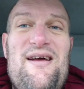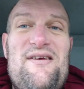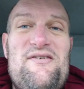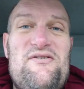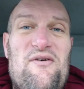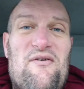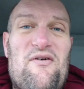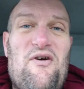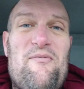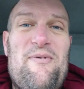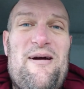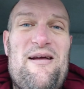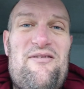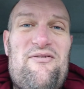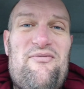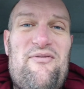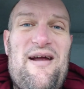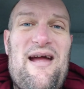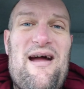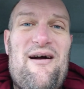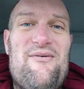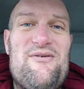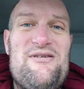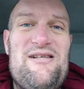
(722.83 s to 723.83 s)
So I've got about
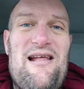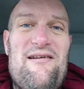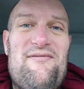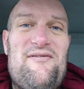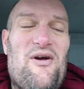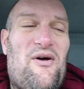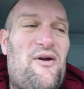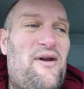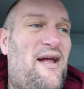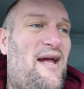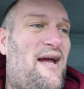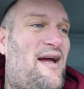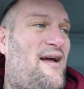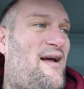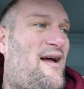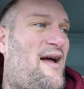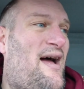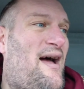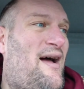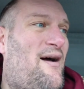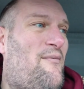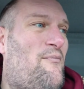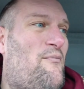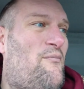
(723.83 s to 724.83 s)
3 hours left on here,
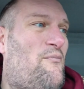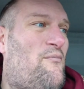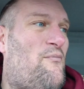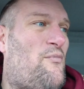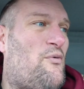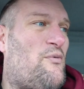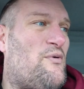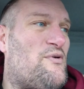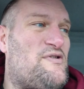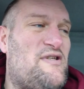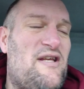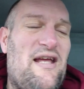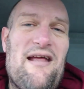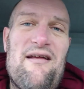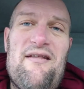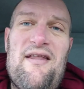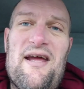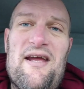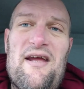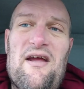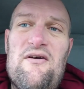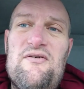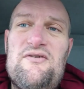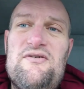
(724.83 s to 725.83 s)
but we'll see how
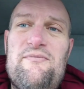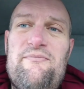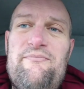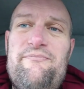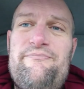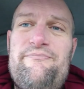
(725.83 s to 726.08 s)
that goes.